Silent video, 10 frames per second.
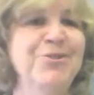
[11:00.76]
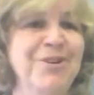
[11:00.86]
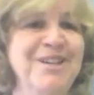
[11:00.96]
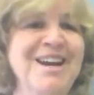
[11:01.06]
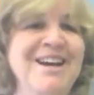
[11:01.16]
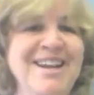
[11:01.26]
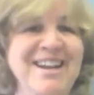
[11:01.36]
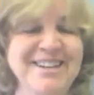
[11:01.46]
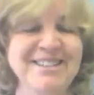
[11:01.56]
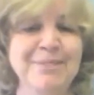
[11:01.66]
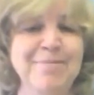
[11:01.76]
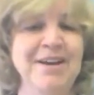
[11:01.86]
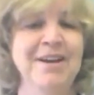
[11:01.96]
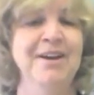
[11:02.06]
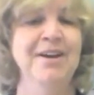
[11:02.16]
early on ask
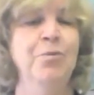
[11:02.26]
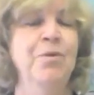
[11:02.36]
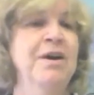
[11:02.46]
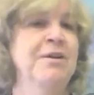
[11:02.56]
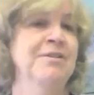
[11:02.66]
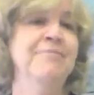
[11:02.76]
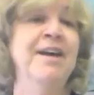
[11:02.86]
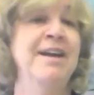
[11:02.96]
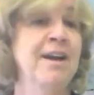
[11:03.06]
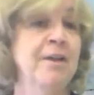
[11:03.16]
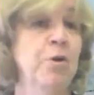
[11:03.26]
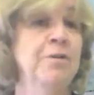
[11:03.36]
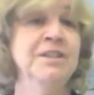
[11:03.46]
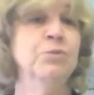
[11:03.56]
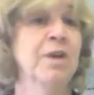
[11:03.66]
me, well, if I have all
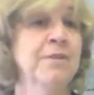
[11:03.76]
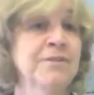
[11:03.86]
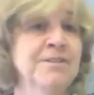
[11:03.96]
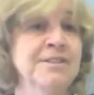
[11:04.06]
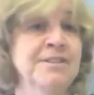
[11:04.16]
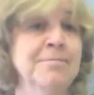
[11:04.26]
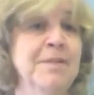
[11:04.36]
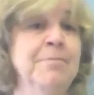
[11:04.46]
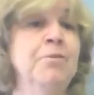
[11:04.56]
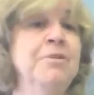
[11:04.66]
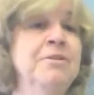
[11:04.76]
these references in my mobile